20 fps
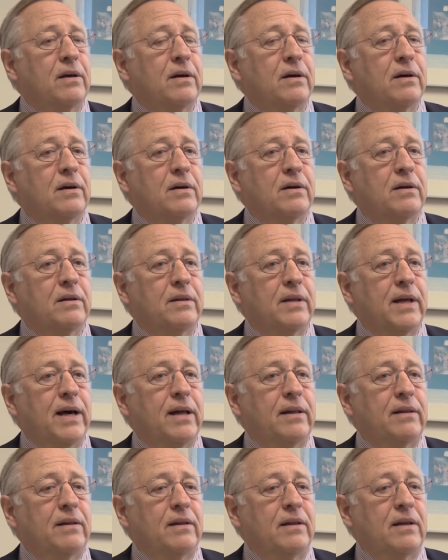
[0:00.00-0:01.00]

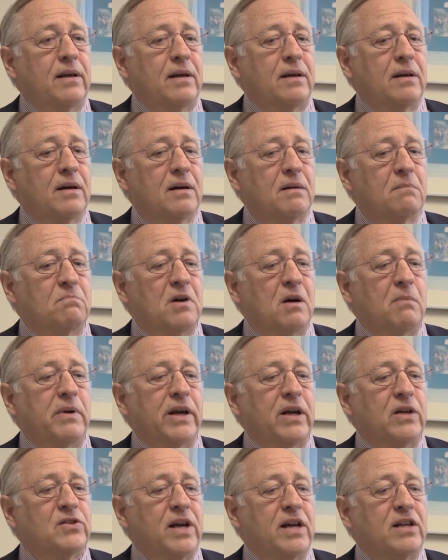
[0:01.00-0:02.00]
that the
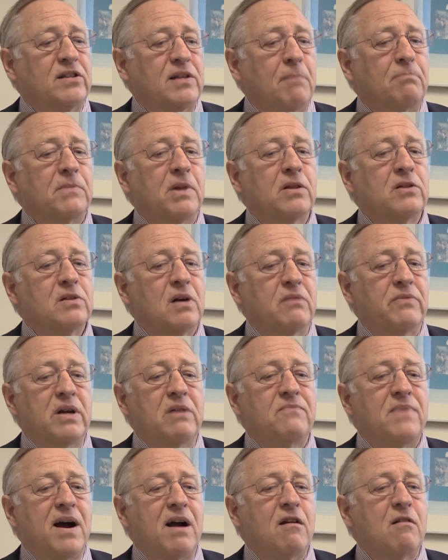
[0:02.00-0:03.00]
public's acceptance of
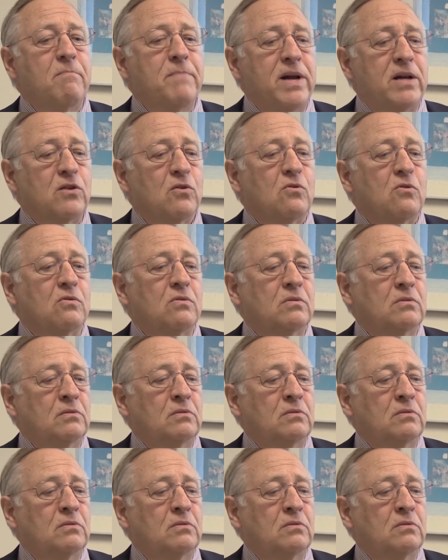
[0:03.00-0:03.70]
environmental